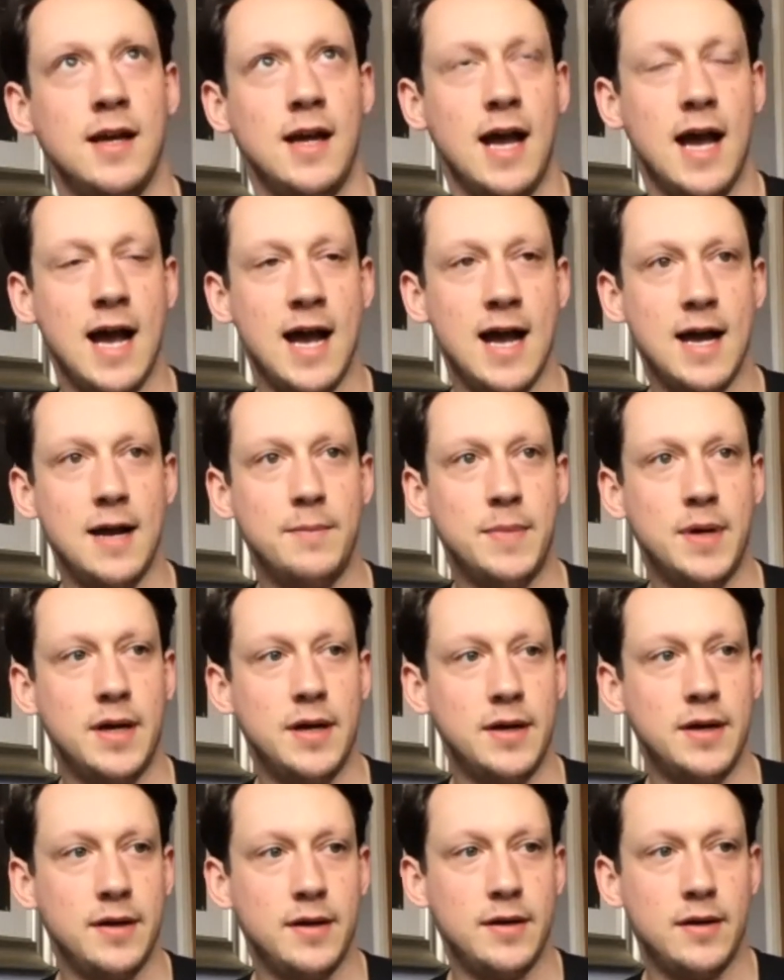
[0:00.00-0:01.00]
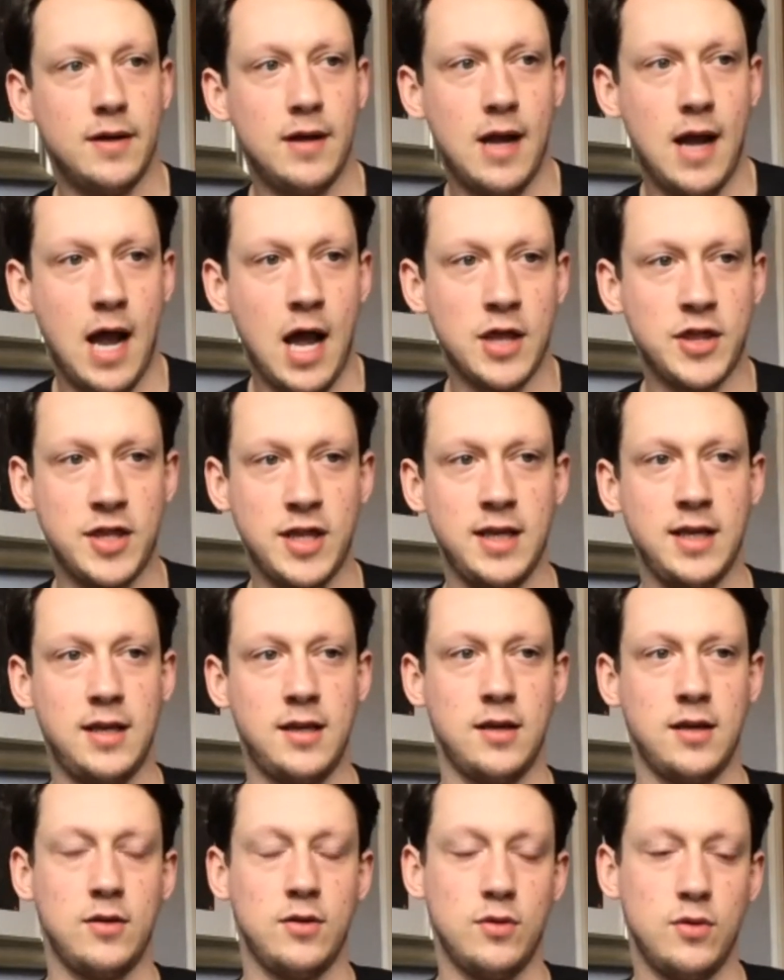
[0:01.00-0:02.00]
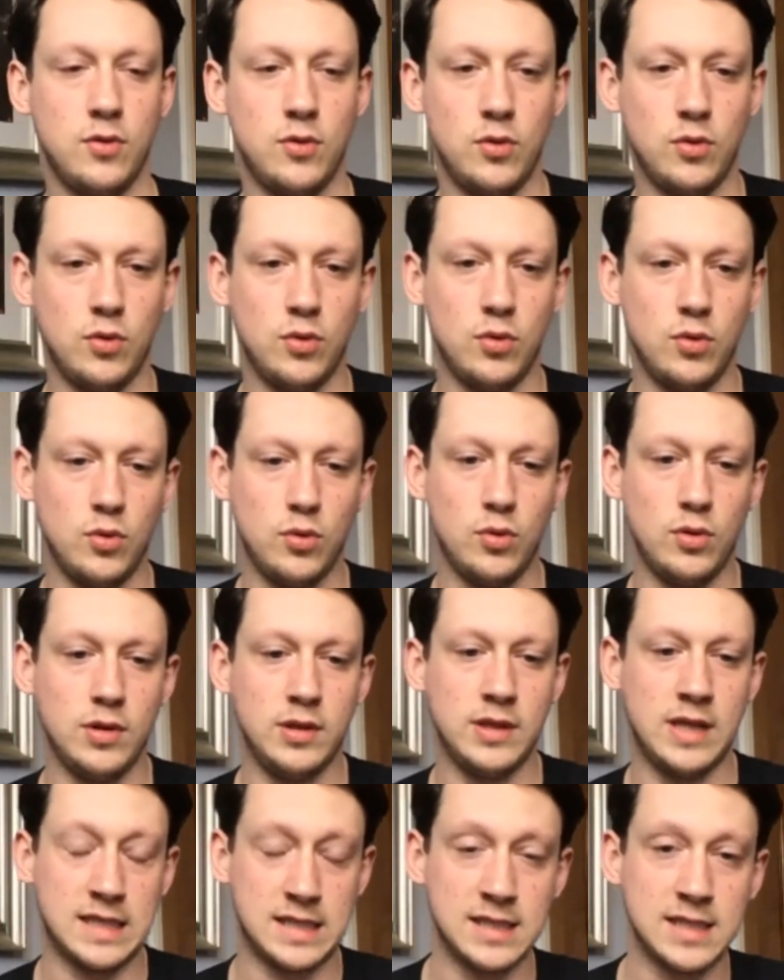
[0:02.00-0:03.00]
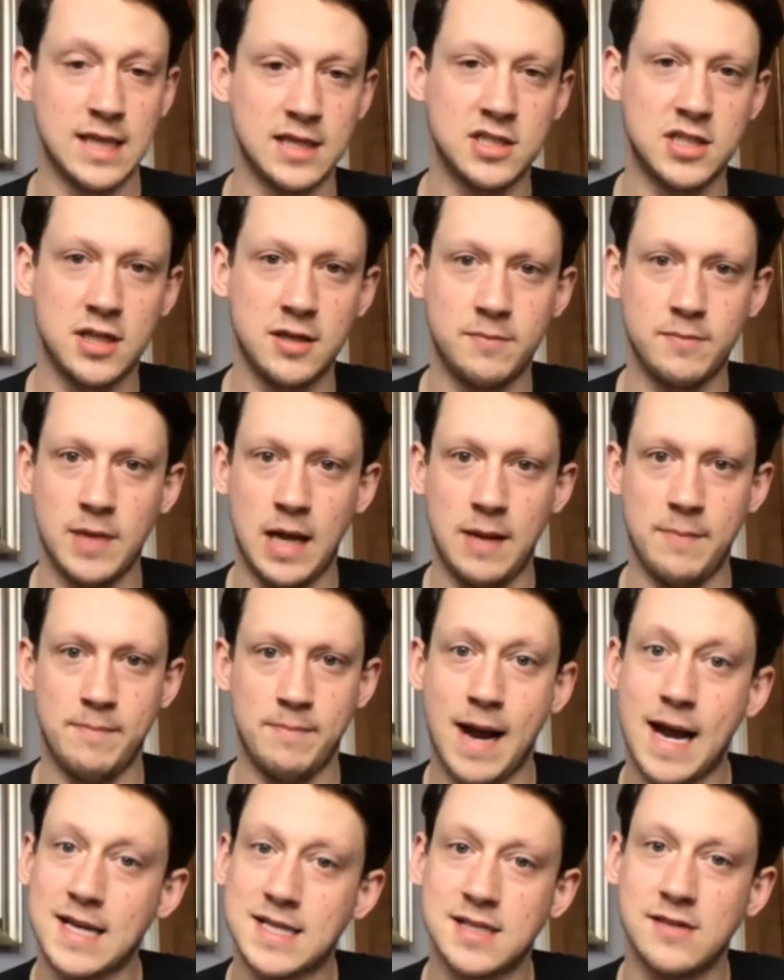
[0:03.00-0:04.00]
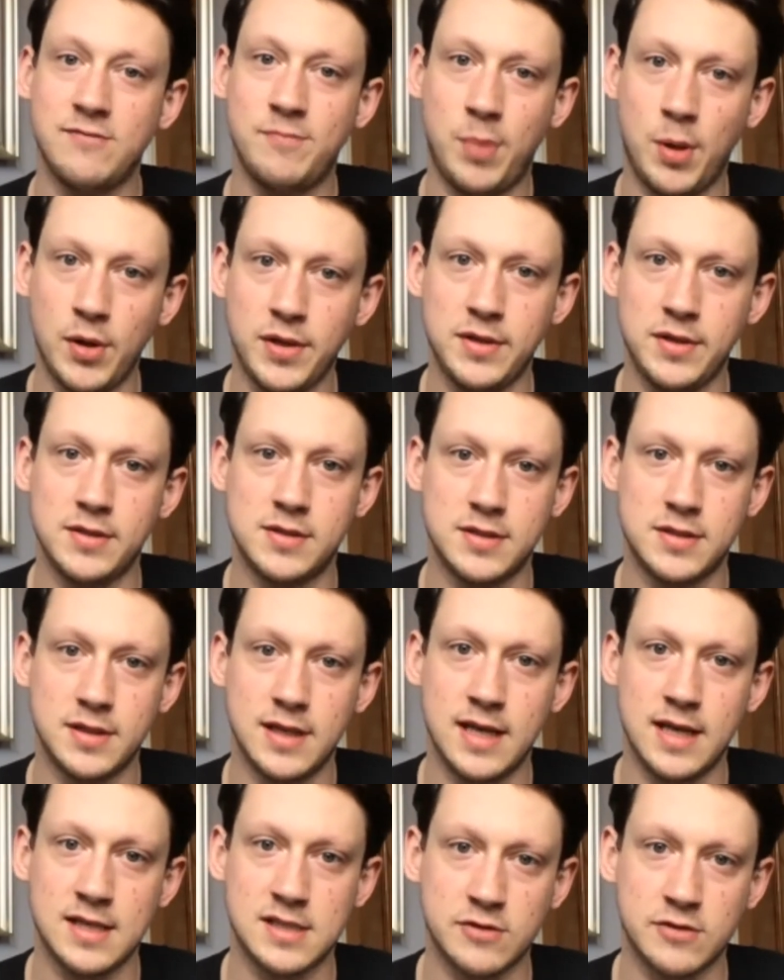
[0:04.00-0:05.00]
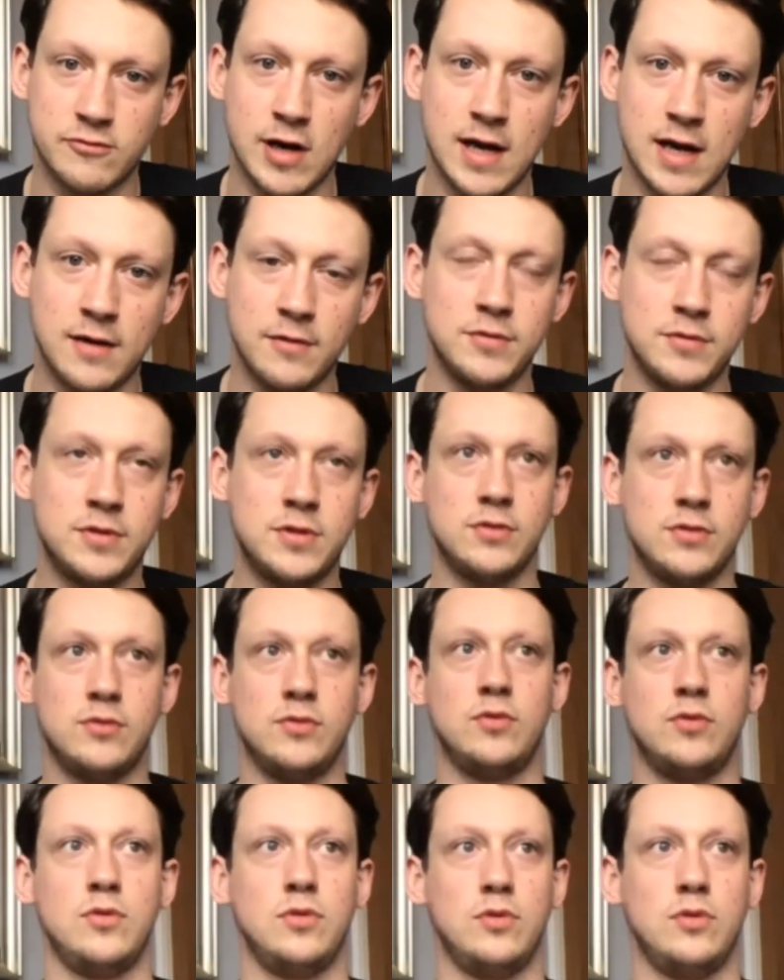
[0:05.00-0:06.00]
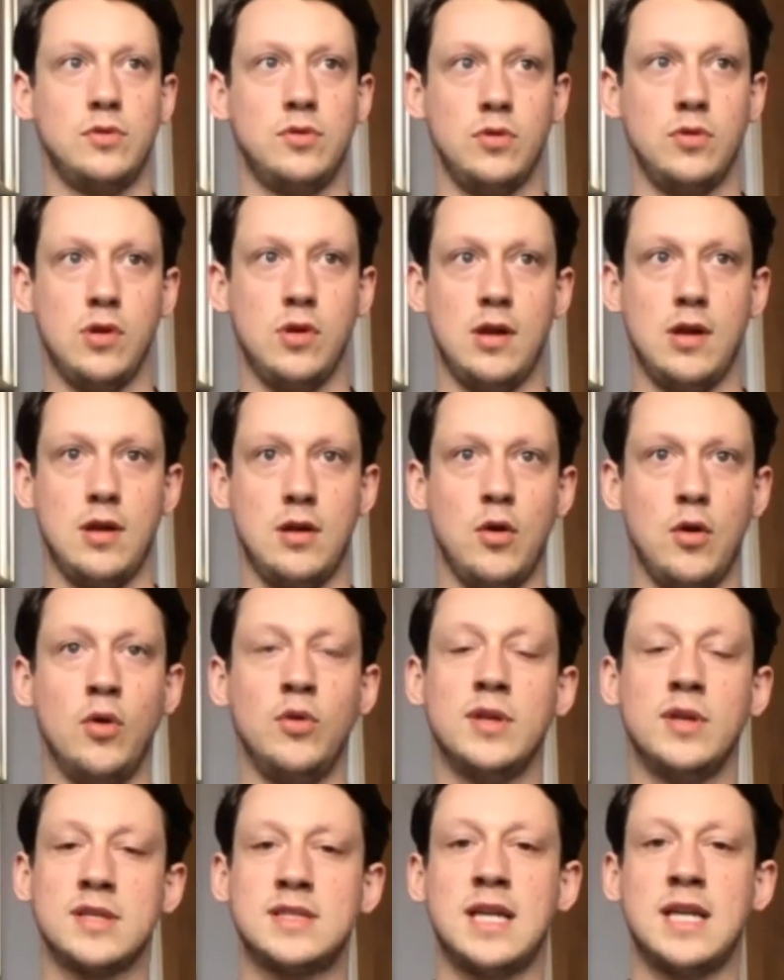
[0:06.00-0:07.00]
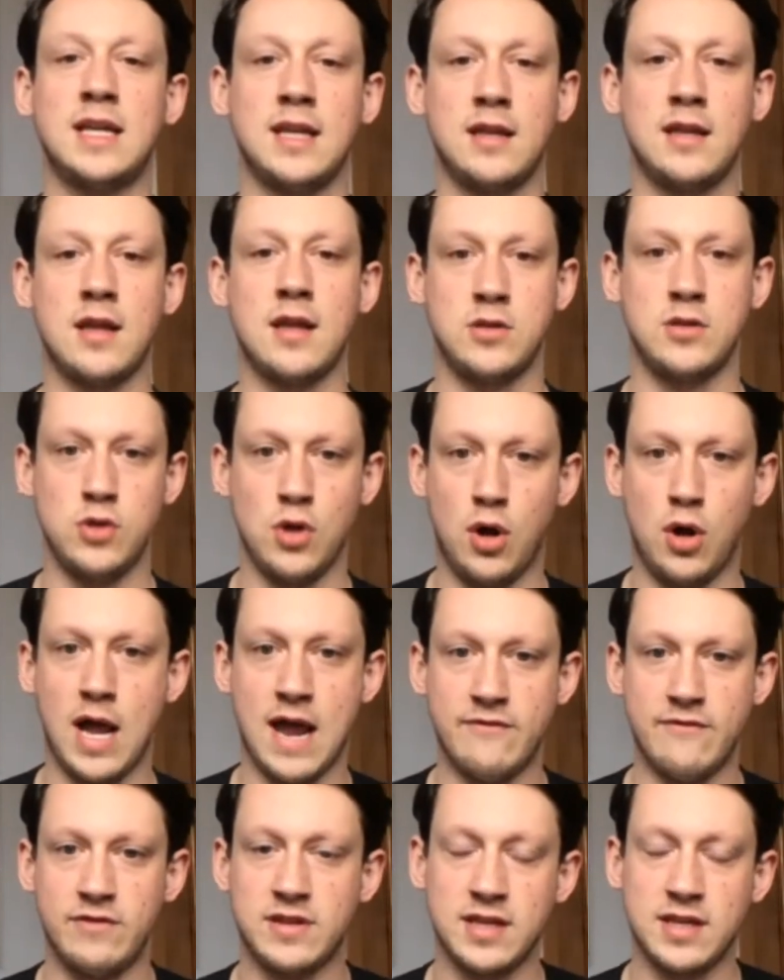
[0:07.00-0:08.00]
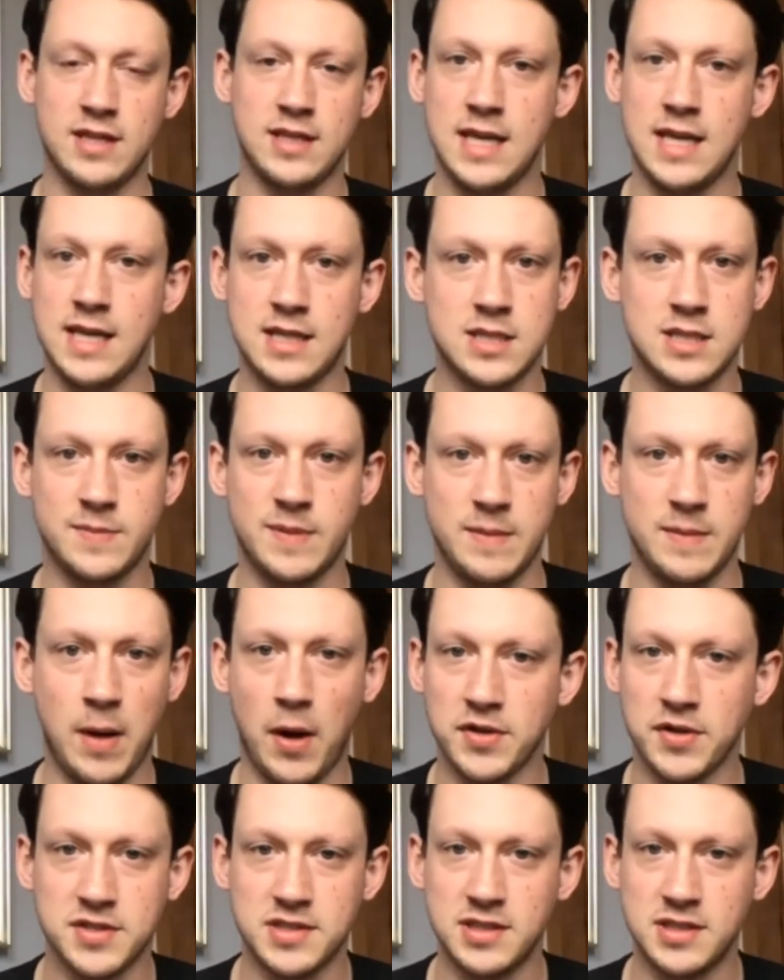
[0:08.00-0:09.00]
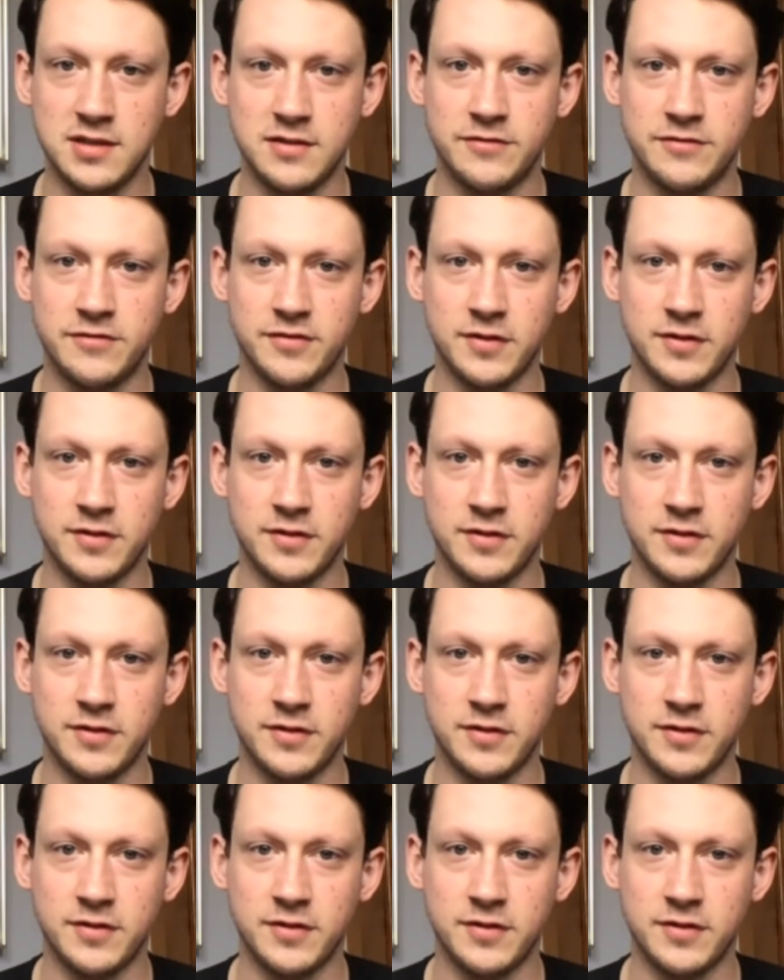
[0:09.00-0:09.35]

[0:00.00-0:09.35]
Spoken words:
I think this is actually a massive point. It's around understanding that not everything needs to be positive.